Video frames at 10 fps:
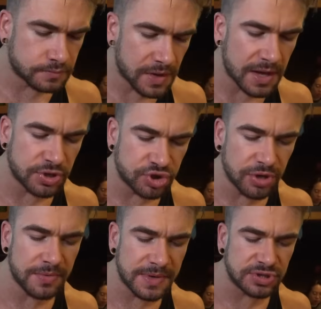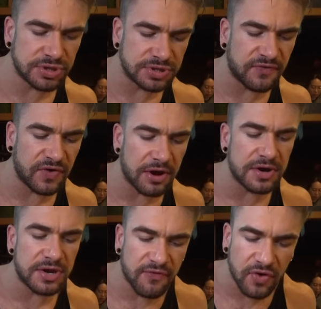Yeah, the German mustards are
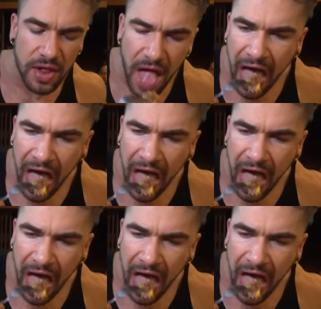very different.